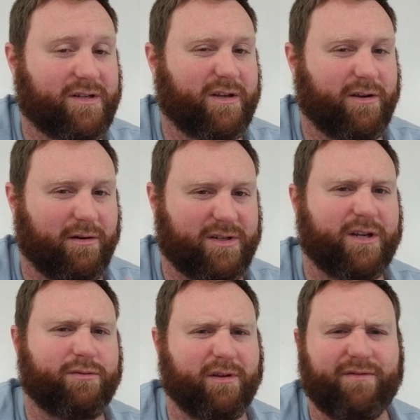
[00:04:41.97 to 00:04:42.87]
You're
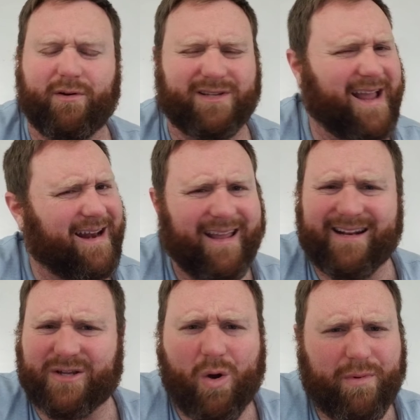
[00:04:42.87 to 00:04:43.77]
centrally focused, and again,
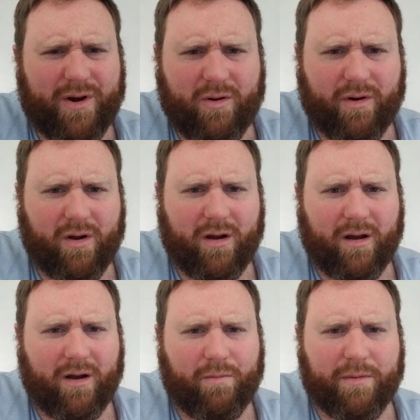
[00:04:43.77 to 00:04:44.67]
it's open note,
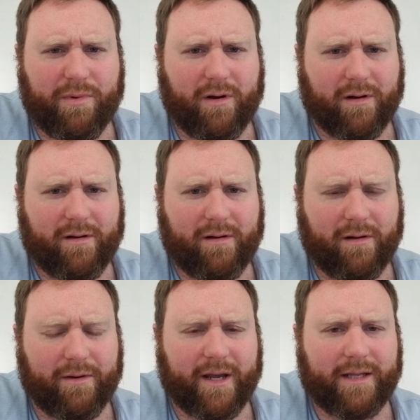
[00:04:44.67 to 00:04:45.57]
open book.
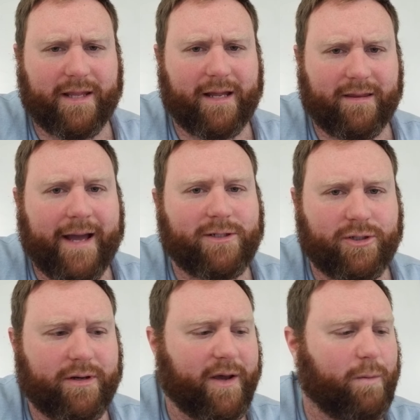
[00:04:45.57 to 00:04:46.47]
Okay, that
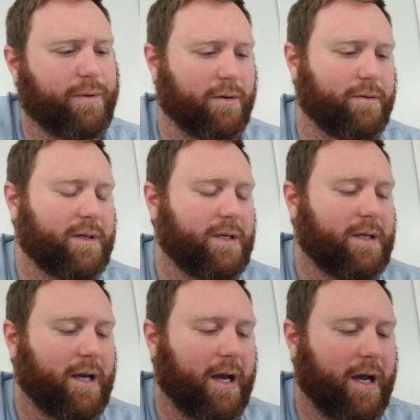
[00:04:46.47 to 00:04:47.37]
should help you.
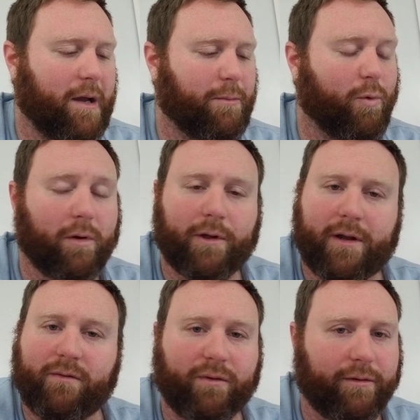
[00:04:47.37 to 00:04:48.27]
We're
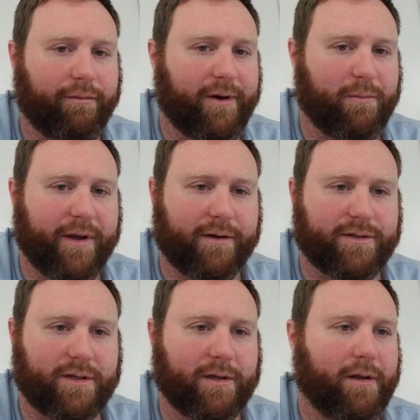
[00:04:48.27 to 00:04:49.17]
looking for a 3 or better
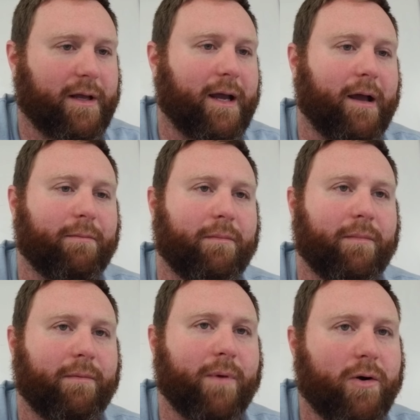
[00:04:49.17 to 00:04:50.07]
still.
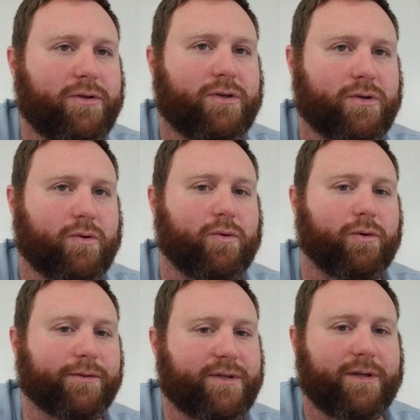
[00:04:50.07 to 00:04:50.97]
Most
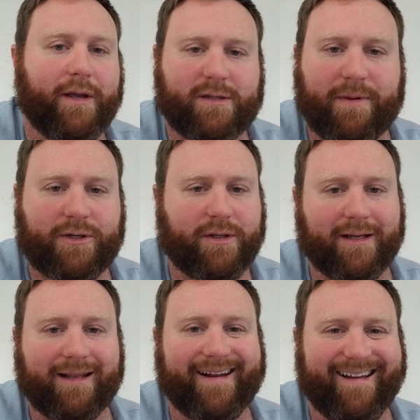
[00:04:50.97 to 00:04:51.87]
schools, especially
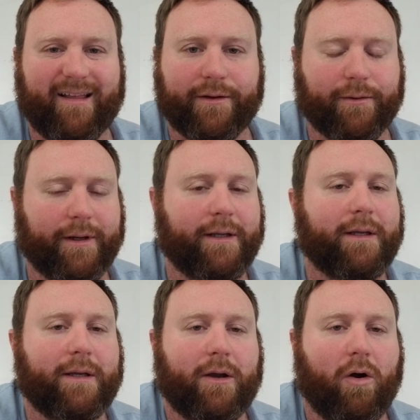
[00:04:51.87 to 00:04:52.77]
in like Illinois,
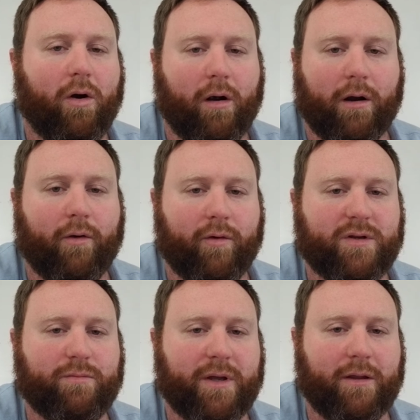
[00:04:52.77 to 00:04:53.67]
are going
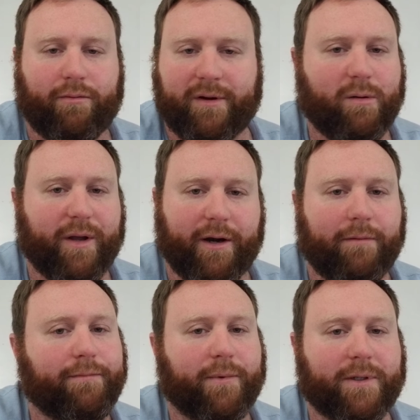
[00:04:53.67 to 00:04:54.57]
to be 3 or better.
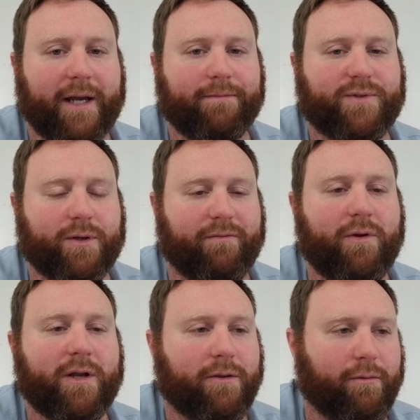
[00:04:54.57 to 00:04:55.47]
Okay, so if you
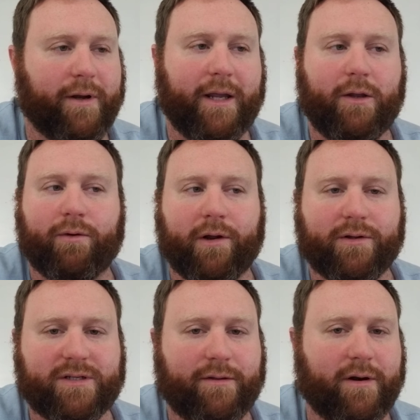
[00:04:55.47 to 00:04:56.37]
get a 3, you want to go to
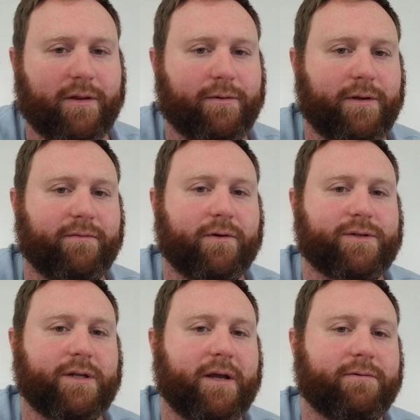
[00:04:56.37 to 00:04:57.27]
Southern Illinois
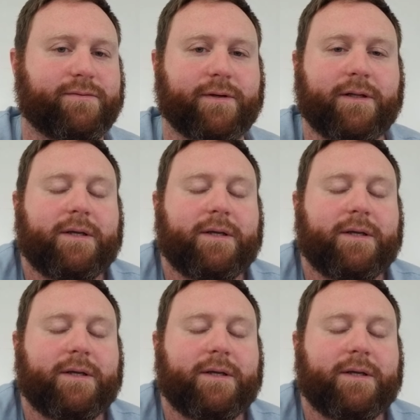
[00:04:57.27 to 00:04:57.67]
University, Edwardsville.